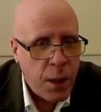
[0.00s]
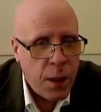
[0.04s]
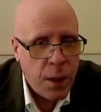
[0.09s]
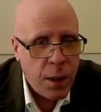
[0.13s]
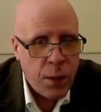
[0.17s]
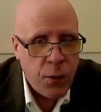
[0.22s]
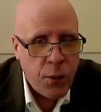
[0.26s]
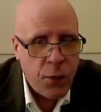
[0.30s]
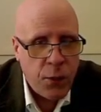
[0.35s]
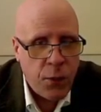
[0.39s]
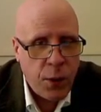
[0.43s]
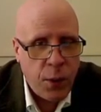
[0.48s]

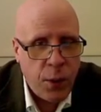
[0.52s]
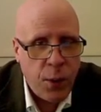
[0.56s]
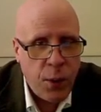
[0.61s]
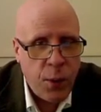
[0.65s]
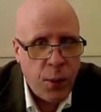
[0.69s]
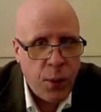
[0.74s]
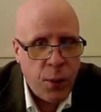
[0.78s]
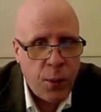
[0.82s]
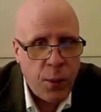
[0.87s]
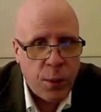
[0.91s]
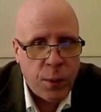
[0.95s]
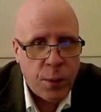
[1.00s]

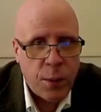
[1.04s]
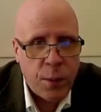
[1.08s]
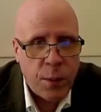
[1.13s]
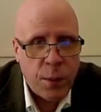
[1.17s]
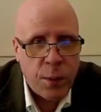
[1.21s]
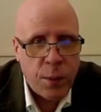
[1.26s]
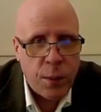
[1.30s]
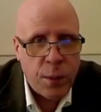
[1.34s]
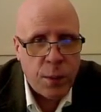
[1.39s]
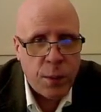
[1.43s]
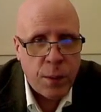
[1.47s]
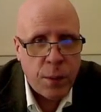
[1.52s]
So
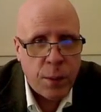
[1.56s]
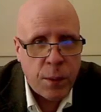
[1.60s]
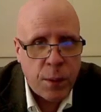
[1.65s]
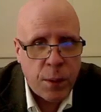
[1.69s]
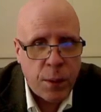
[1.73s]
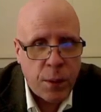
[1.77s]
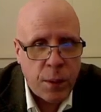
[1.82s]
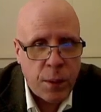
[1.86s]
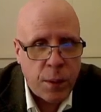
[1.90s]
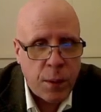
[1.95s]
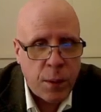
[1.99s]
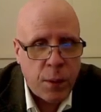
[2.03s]

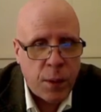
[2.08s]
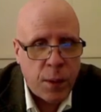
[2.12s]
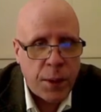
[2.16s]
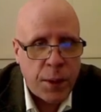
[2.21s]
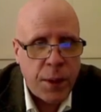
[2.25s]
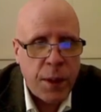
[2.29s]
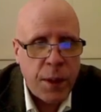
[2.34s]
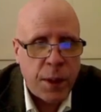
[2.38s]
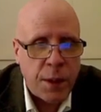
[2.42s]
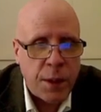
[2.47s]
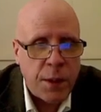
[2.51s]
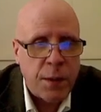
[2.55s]
on
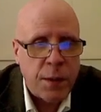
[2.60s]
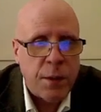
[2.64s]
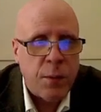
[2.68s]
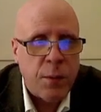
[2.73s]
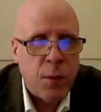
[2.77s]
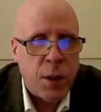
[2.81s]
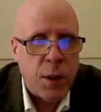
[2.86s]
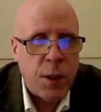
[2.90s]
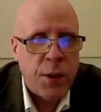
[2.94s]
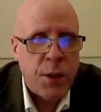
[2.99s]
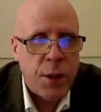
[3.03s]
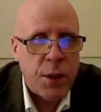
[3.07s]
this,
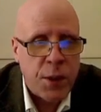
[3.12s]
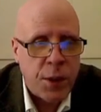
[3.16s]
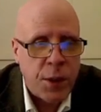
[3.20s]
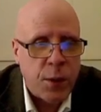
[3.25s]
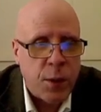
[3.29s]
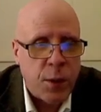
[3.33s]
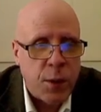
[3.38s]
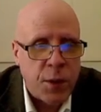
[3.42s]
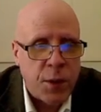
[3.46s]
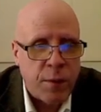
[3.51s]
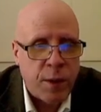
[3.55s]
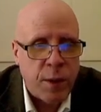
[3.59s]
what are the
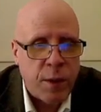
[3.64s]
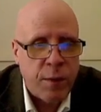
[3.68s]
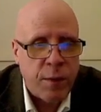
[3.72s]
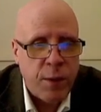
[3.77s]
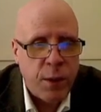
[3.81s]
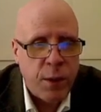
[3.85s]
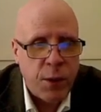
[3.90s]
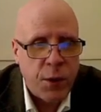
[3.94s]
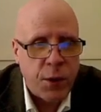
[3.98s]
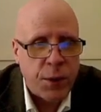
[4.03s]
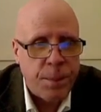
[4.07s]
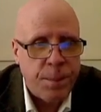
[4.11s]
zeros of our
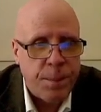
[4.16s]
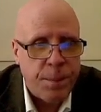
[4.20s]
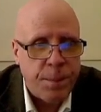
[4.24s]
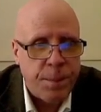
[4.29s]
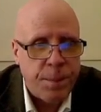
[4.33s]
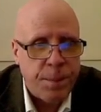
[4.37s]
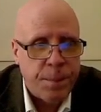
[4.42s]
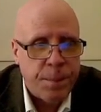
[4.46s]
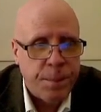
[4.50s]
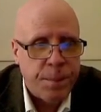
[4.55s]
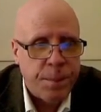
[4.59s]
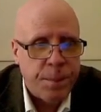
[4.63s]
function?
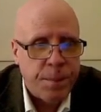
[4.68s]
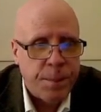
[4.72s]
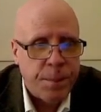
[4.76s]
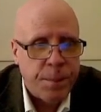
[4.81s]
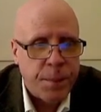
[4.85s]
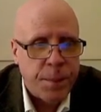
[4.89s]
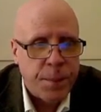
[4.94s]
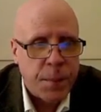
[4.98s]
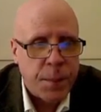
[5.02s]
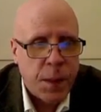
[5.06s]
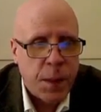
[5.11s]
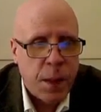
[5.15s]

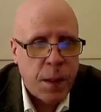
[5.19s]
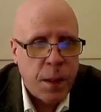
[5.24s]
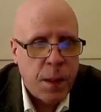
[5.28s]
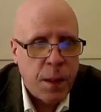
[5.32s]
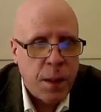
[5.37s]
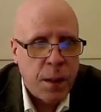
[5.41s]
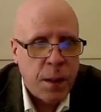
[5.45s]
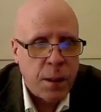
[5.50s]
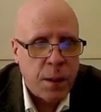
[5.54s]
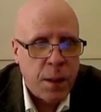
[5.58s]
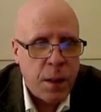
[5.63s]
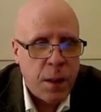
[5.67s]

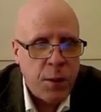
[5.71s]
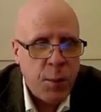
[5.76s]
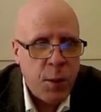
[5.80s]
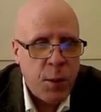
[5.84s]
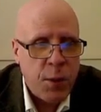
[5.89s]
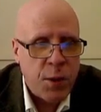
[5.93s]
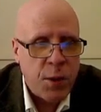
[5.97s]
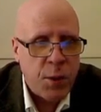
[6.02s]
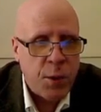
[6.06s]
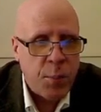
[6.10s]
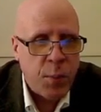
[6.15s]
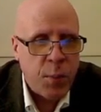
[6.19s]
Desmos
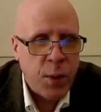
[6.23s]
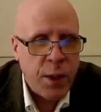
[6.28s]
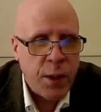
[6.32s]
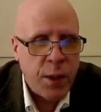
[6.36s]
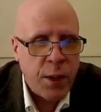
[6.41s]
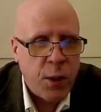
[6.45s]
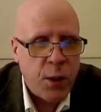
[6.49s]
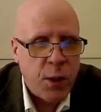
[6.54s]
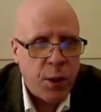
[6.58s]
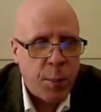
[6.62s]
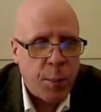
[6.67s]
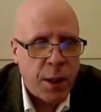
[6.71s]
is pretty
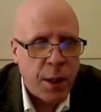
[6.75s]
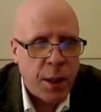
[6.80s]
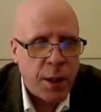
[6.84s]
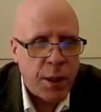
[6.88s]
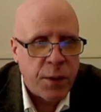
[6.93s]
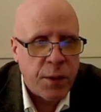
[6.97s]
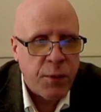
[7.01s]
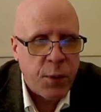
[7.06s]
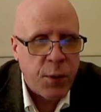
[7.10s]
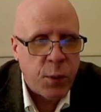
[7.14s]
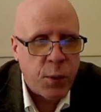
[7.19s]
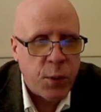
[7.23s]
good about it.
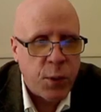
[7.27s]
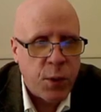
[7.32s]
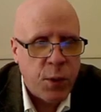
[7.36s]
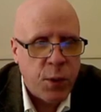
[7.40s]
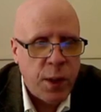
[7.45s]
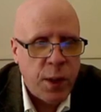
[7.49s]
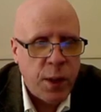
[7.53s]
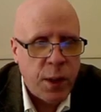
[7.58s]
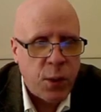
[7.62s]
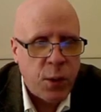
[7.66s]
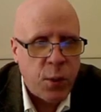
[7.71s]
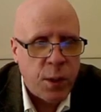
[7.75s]
If you
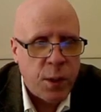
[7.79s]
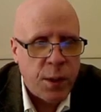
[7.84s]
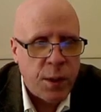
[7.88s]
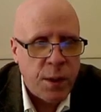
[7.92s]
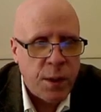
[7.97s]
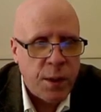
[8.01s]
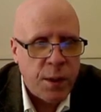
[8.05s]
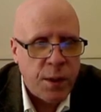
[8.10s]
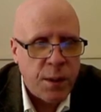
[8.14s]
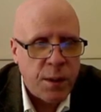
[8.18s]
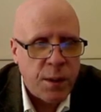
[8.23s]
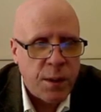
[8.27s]
click on
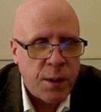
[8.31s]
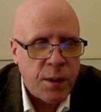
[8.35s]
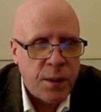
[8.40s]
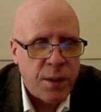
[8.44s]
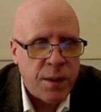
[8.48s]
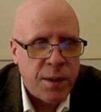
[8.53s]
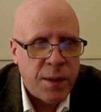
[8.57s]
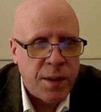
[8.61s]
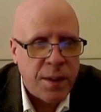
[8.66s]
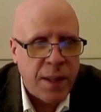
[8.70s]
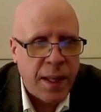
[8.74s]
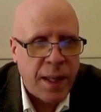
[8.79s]

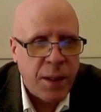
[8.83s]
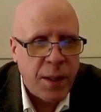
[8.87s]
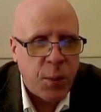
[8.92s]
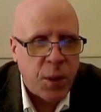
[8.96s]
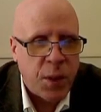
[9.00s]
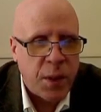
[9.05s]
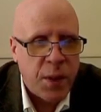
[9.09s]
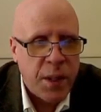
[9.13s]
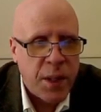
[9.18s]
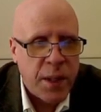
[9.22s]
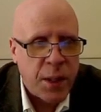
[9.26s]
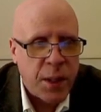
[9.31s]
anywhere
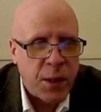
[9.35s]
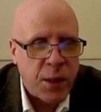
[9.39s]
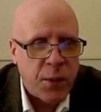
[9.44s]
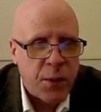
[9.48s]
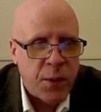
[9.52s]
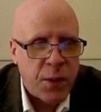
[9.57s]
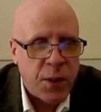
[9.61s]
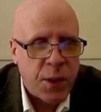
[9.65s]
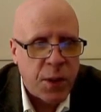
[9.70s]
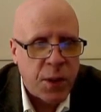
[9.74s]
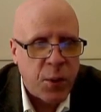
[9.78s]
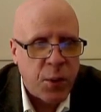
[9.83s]
near the
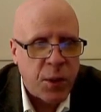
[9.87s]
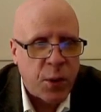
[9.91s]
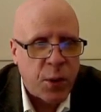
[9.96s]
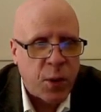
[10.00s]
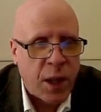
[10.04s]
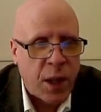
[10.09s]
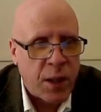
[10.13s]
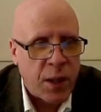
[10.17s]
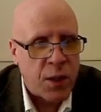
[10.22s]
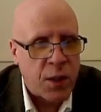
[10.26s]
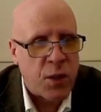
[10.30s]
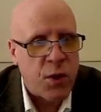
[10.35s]
0, it'll
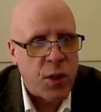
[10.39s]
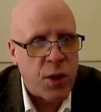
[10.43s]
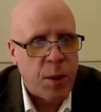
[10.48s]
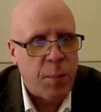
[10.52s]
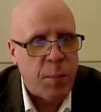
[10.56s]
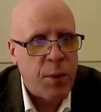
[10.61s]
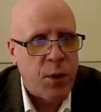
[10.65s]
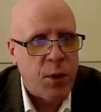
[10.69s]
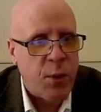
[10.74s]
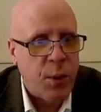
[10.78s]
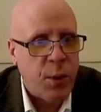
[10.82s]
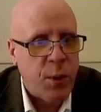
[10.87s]
kind of jump
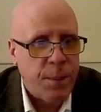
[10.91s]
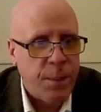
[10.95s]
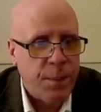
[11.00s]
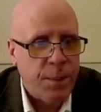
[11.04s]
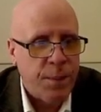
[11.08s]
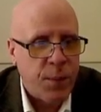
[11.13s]
to it.